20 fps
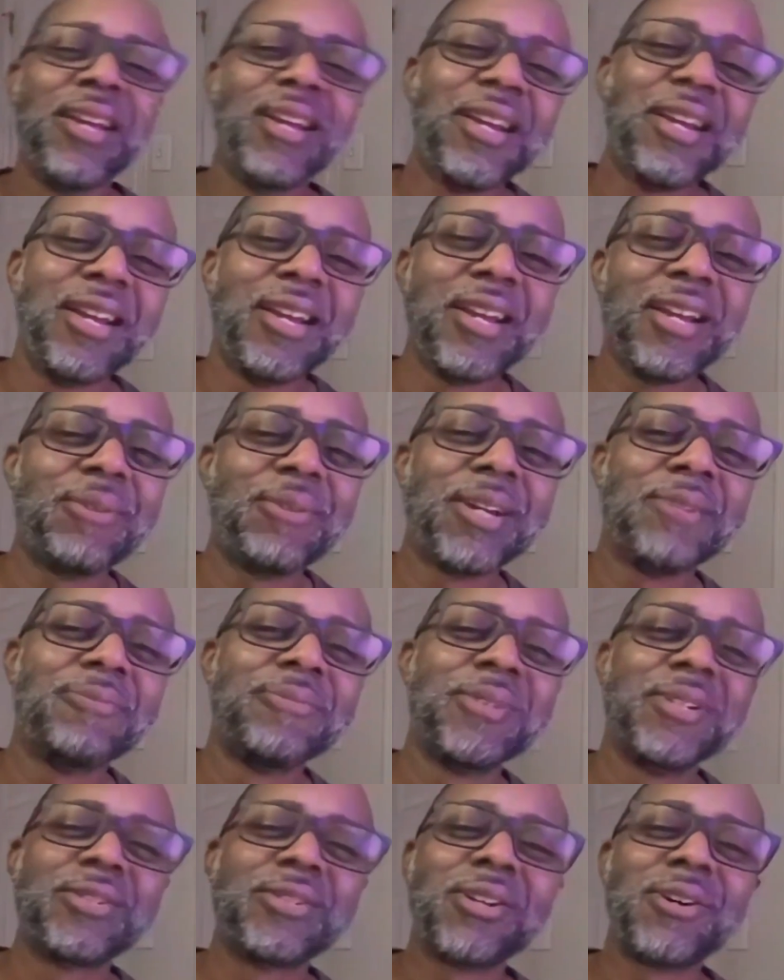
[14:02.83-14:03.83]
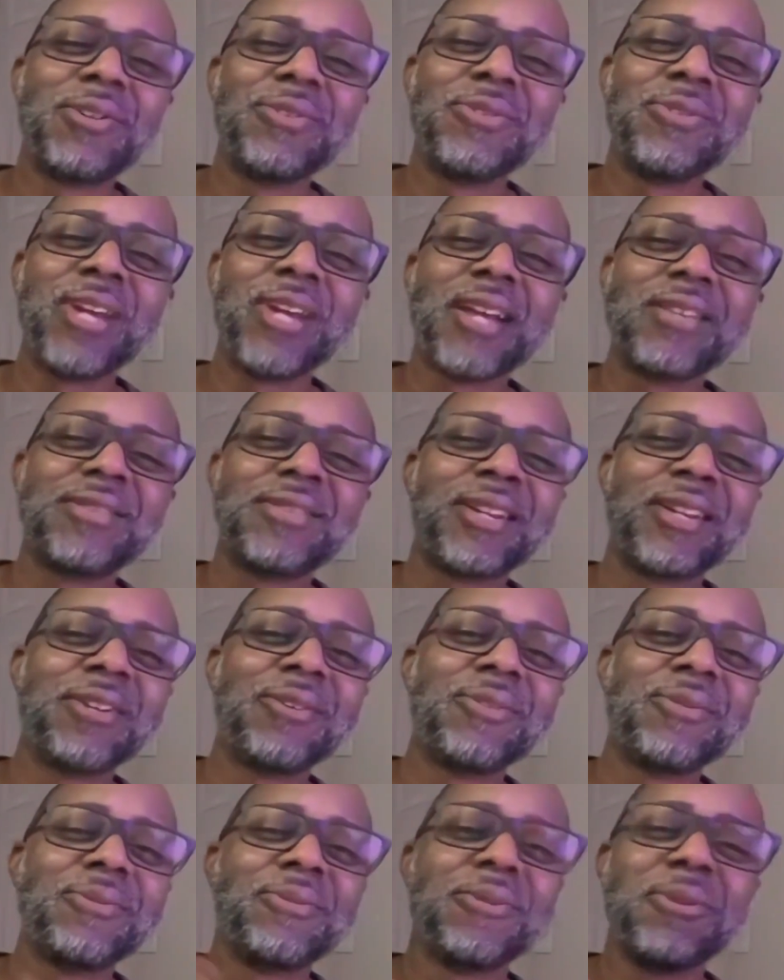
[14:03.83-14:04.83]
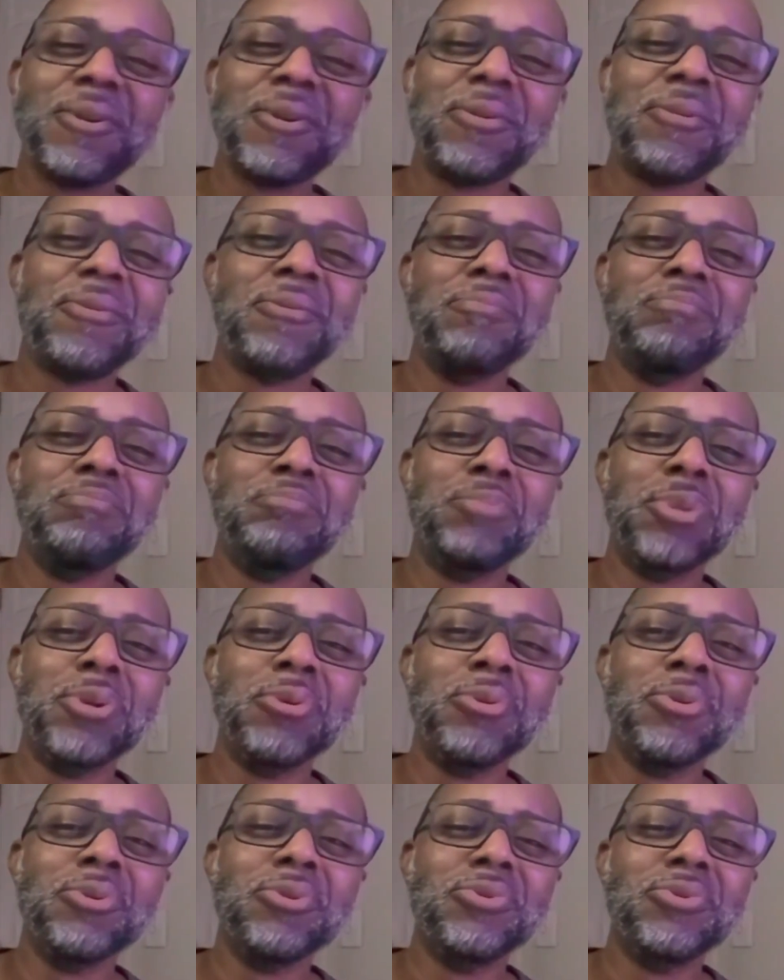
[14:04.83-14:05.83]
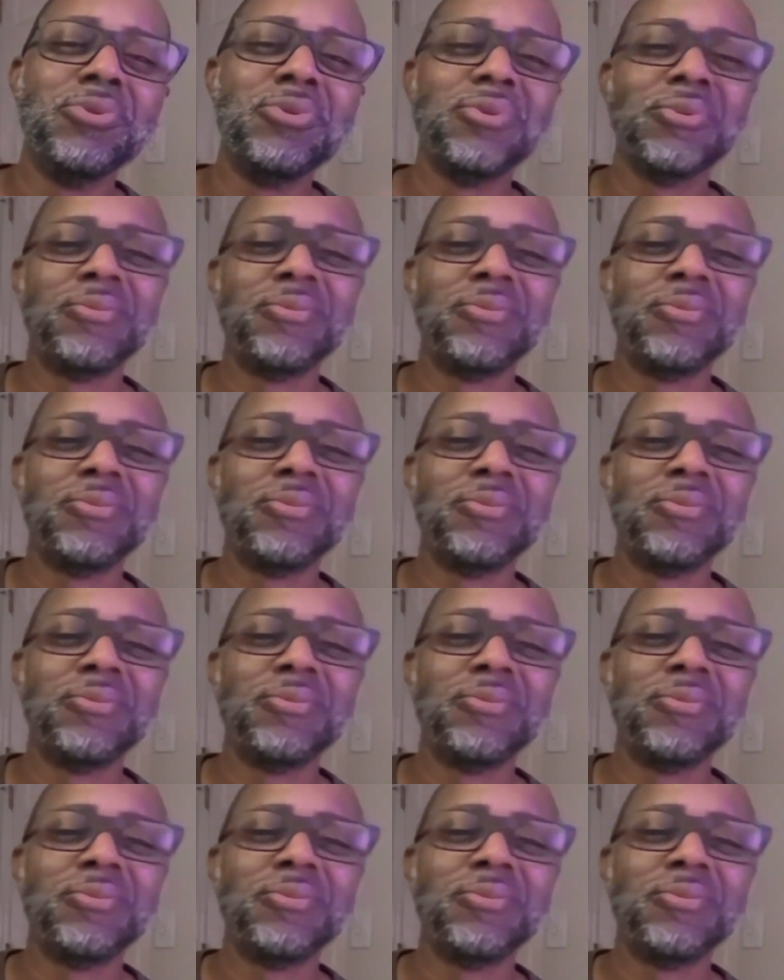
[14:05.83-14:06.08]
anyway, talk to you guys later. Peace.